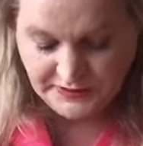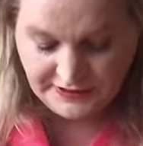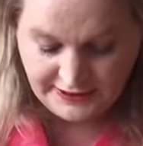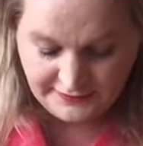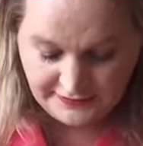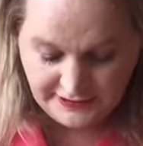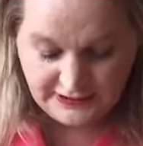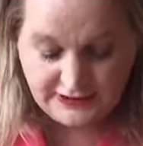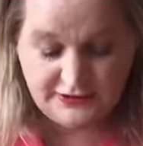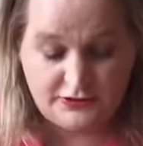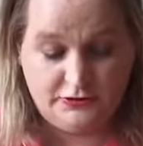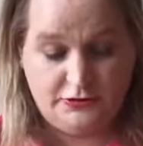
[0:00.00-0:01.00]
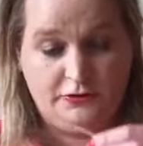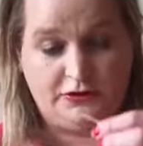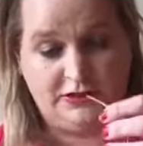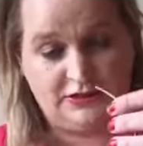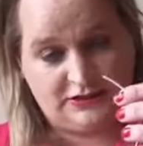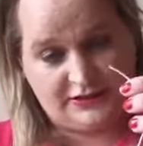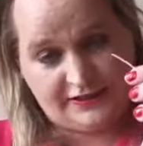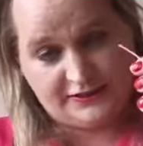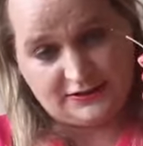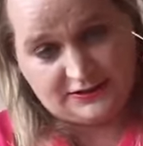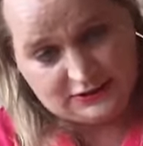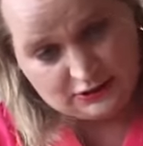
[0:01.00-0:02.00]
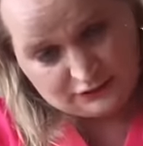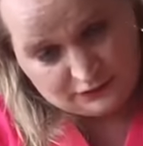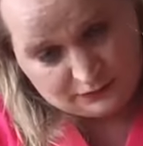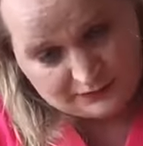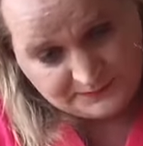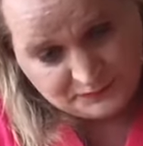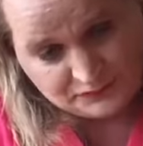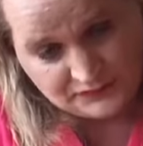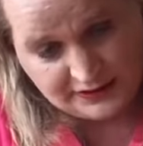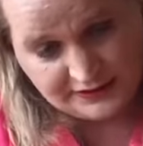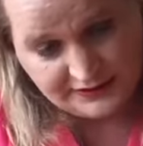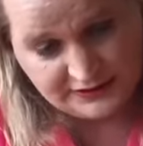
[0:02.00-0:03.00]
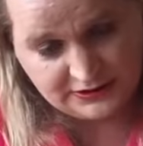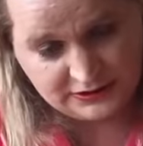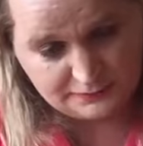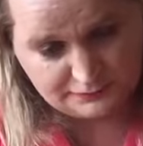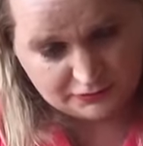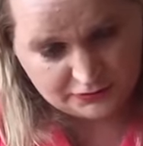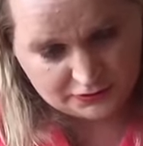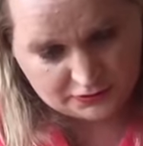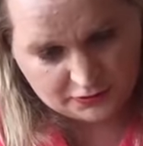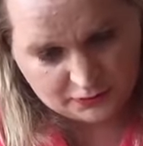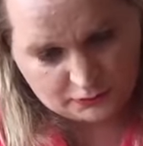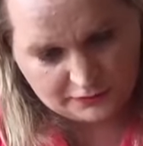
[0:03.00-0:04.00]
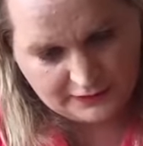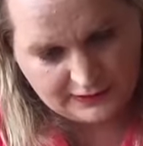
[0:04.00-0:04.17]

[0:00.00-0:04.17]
Now this, as you'll notice, that's a silver one and this is a bronze coloured one.